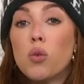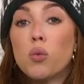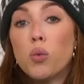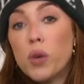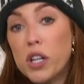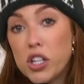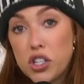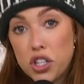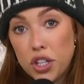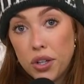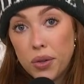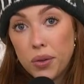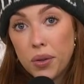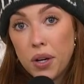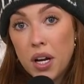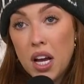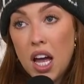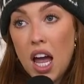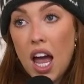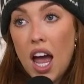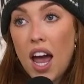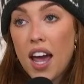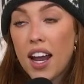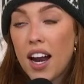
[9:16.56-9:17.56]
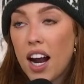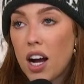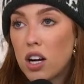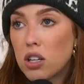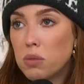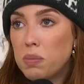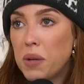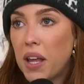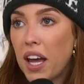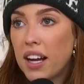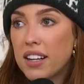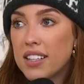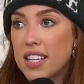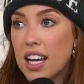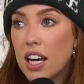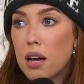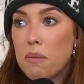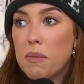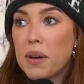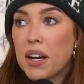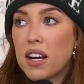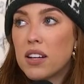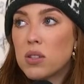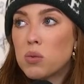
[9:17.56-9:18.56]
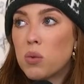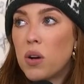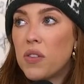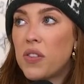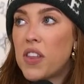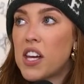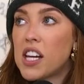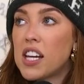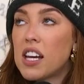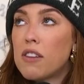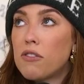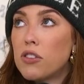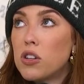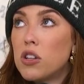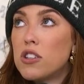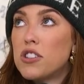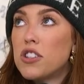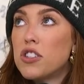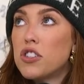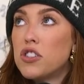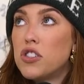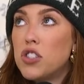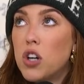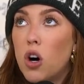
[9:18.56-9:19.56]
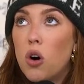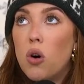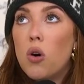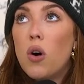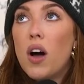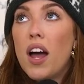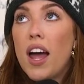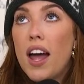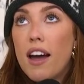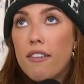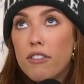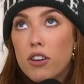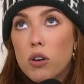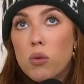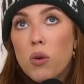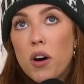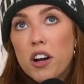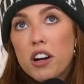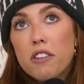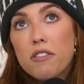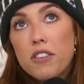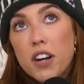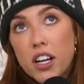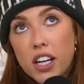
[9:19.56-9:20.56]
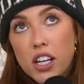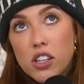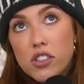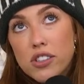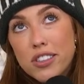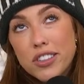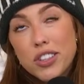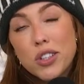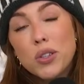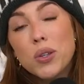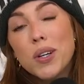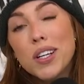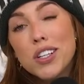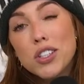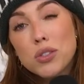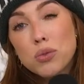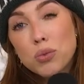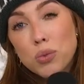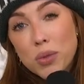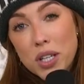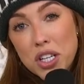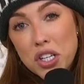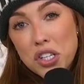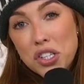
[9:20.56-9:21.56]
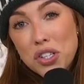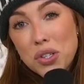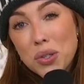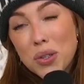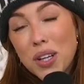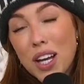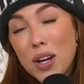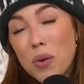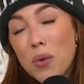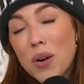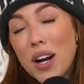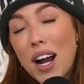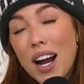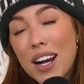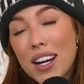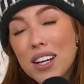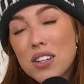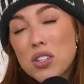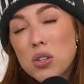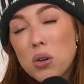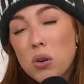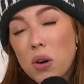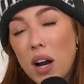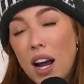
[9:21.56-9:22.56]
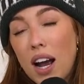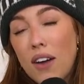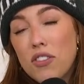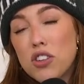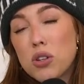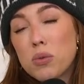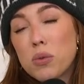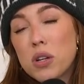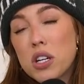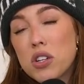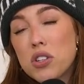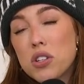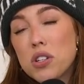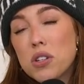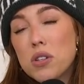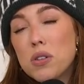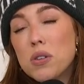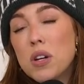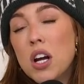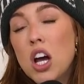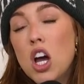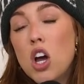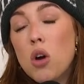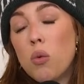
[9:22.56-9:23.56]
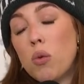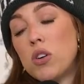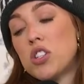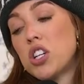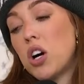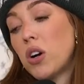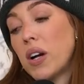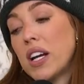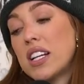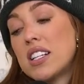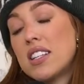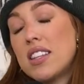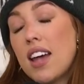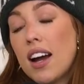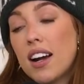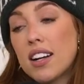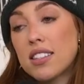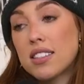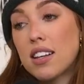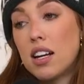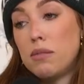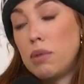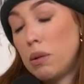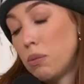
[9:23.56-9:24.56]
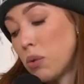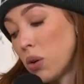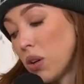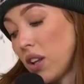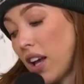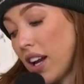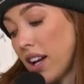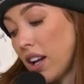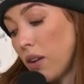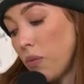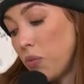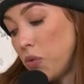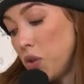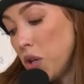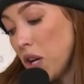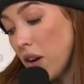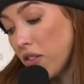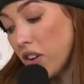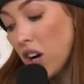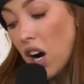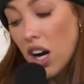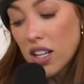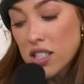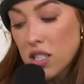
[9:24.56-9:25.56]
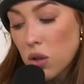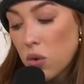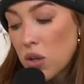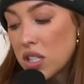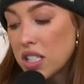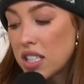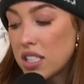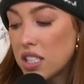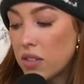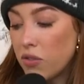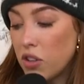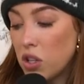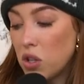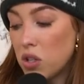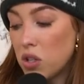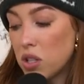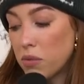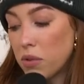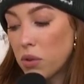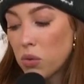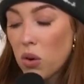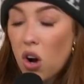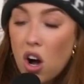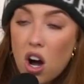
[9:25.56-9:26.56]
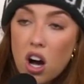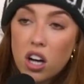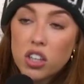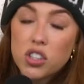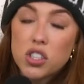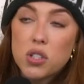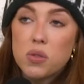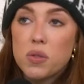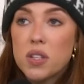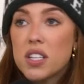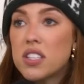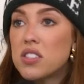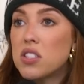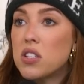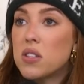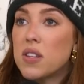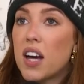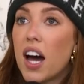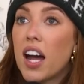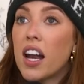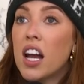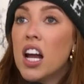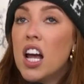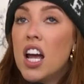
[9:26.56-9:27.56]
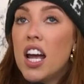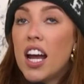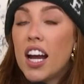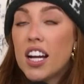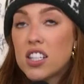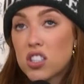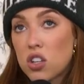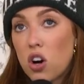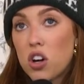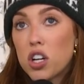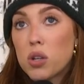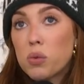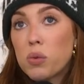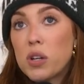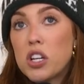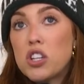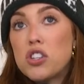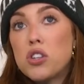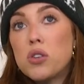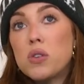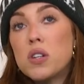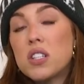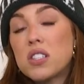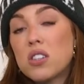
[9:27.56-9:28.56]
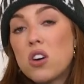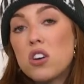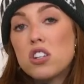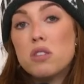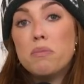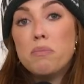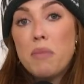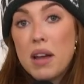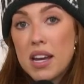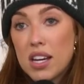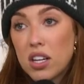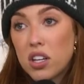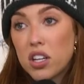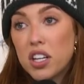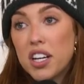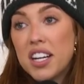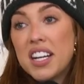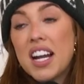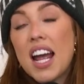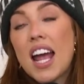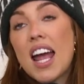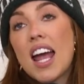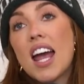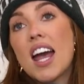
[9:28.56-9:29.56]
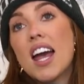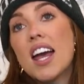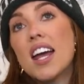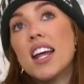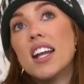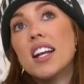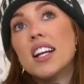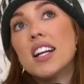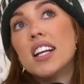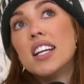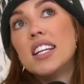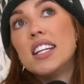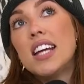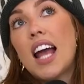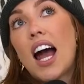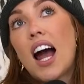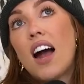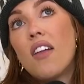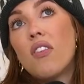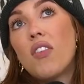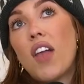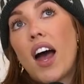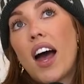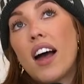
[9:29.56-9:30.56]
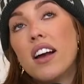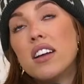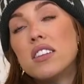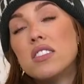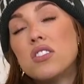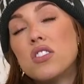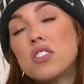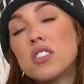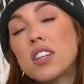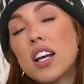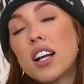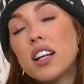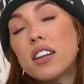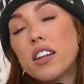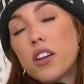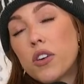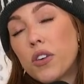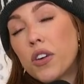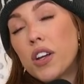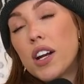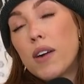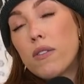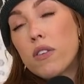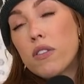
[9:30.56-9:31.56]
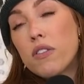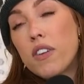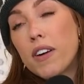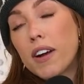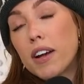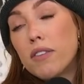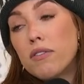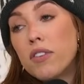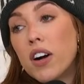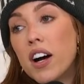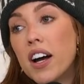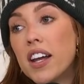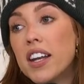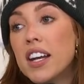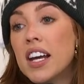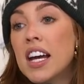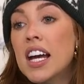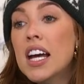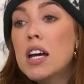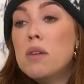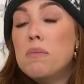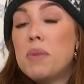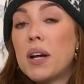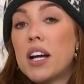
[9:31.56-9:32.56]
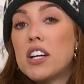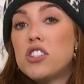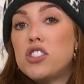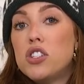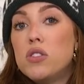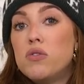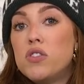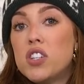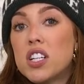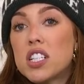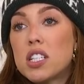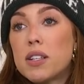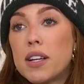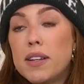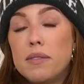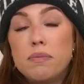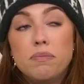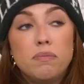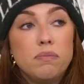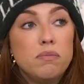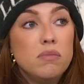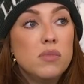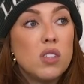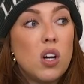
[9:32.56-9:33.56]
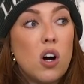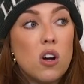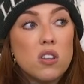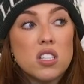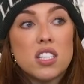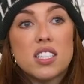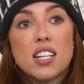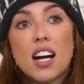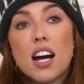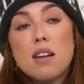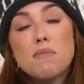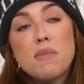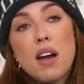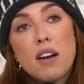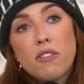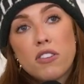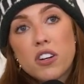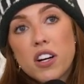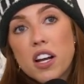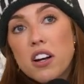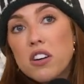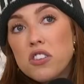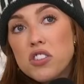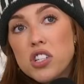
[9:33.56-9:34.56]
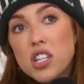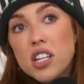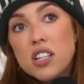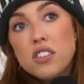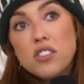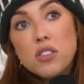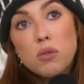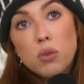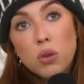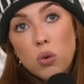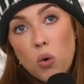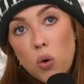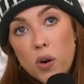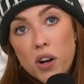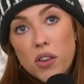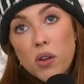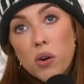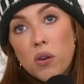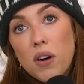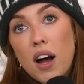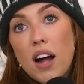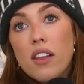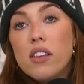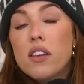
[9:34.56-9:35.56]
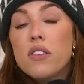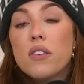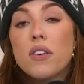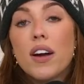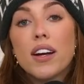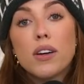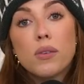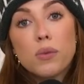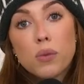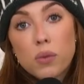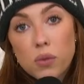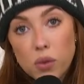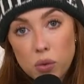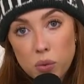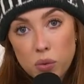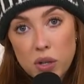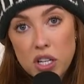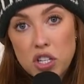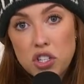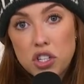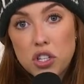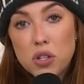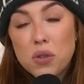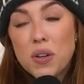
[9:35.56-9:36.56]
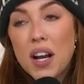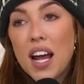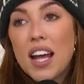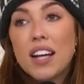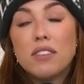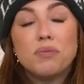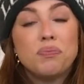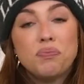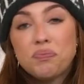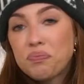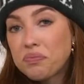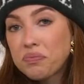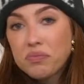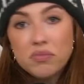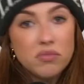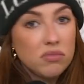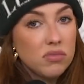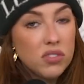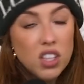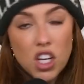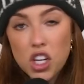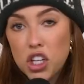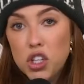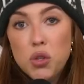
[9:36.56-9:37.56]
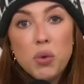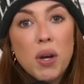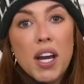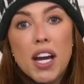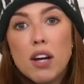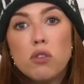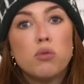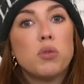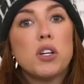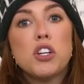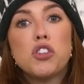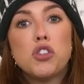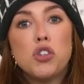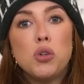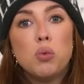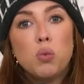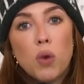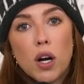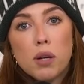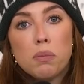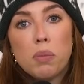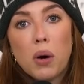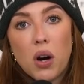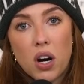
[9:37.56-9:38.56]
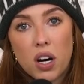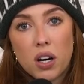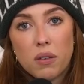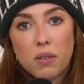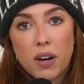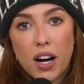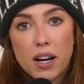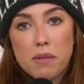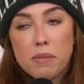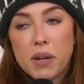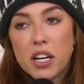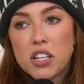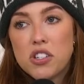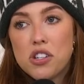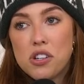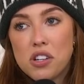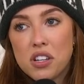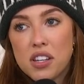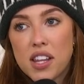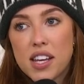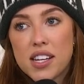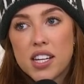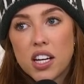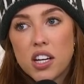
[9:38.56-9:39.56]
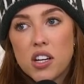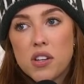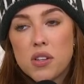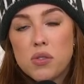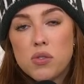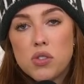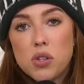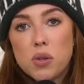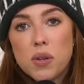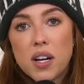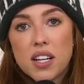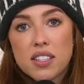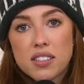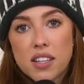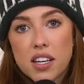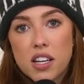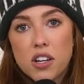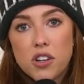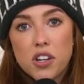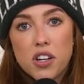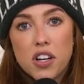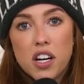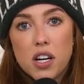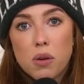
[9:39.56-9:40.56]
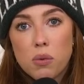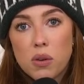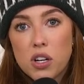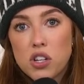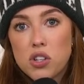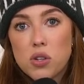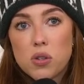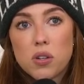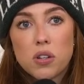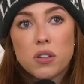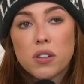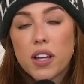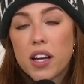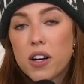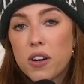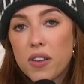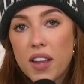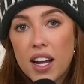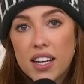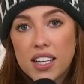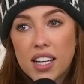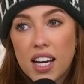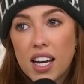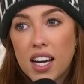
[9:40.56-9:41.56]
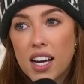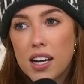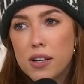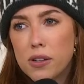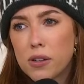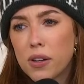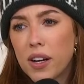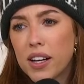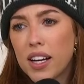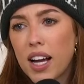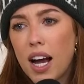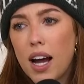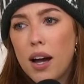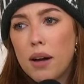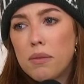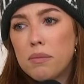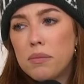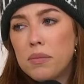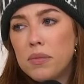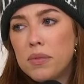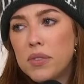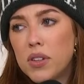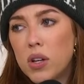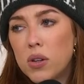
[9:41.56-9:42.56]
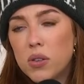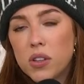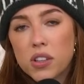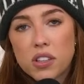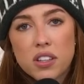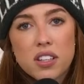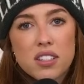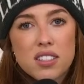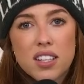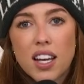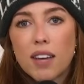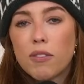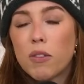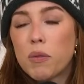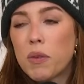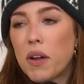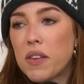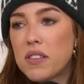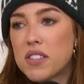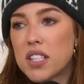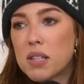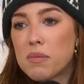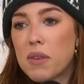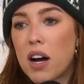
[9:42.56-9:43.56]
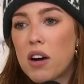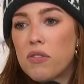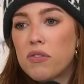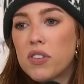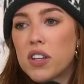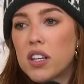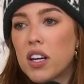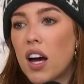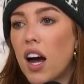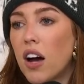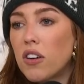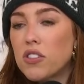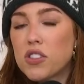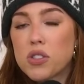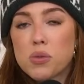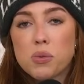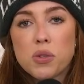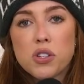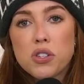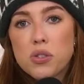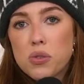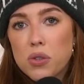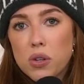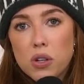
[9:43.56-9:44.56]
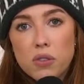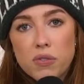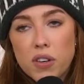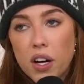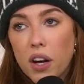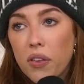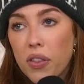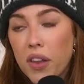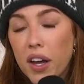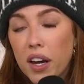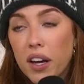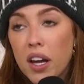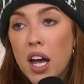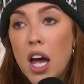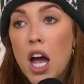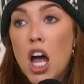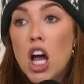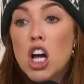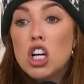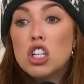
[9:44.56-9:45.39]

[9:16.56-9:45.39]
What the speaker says: Reshoot. And I would be like, damn, because one thing influencers don't ever want to fucking do is reshoot. Like when I get told I have to reshoot, which I'll get to that, because a lot of people were like, do you have consequences if you do something wrong? Do this, do that? It's called a reshoot. It's called a make good. And yeah, that is just like literally never fucking fun, because you've just sent all this time, effort, energy into recording the whole ad, and then they're like, reshoot. And you can't reshoot one part, right? Because usually they tell you 2 days later you need to reshoot, or later that day, and you're like, don't look the same. I'm not in the same outfit. I'll just reshoot the whole fucking thing.